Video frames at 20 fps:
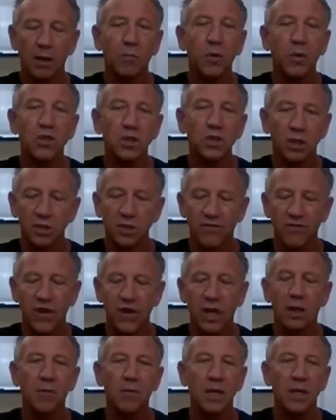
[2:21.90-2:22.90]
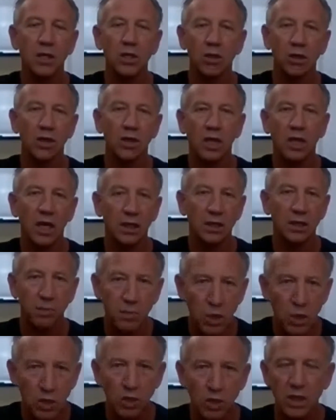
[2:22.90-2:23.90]
personal development, you're looking at the
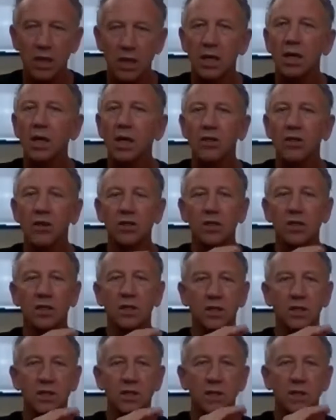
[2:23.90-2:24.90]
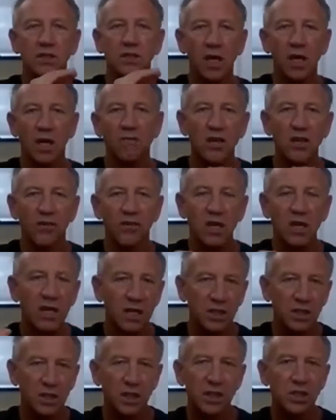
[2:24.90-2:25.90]
beauty. There's a ton of
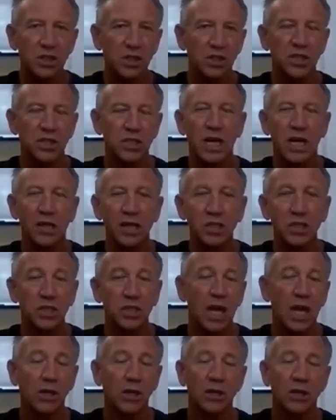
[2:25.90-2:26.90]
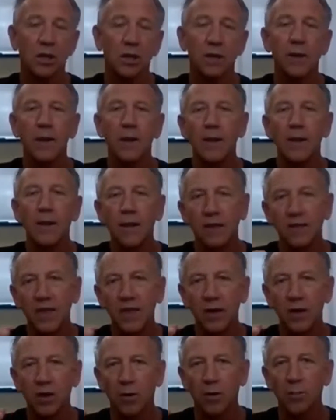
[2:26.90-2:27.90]
different niches out there
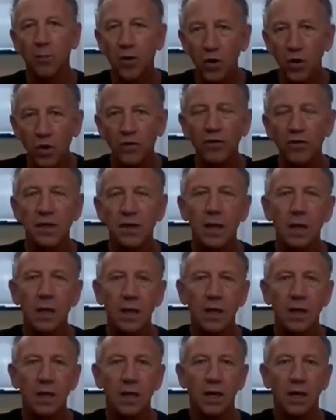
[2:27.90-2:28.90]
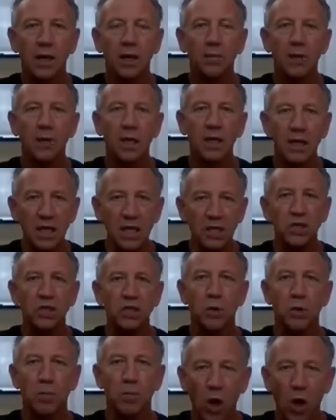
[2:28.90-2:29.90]
that are proven
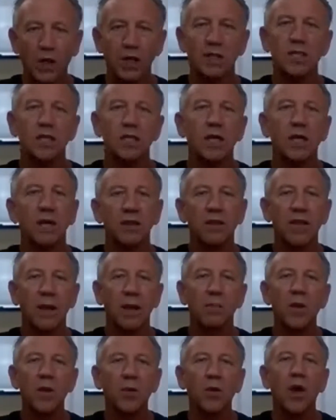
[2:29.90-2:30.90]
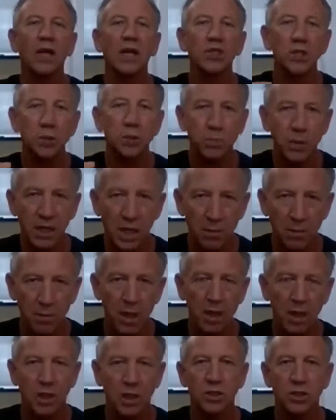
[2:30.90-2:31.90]
niches or markets that people are actually spending
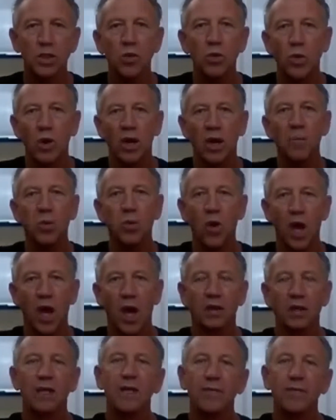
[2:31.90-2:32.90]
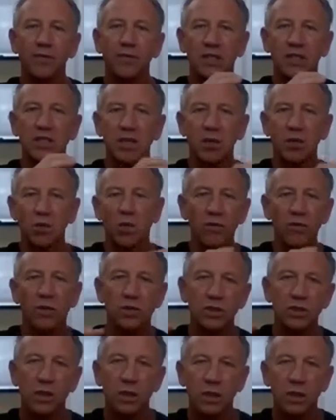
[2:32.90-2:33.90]
money in. So you want a product that's in one of
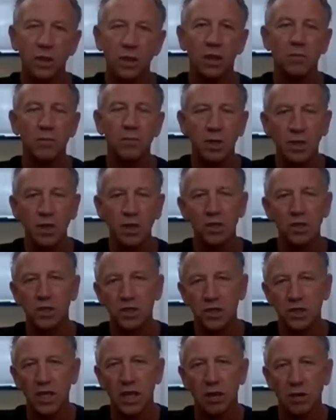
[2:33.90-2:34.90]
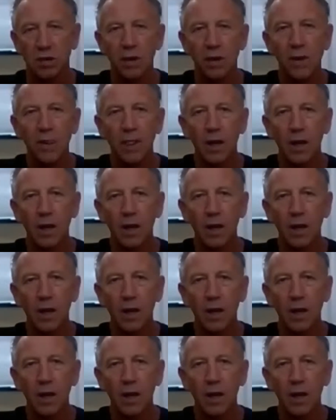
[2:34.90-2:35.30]
those niches that are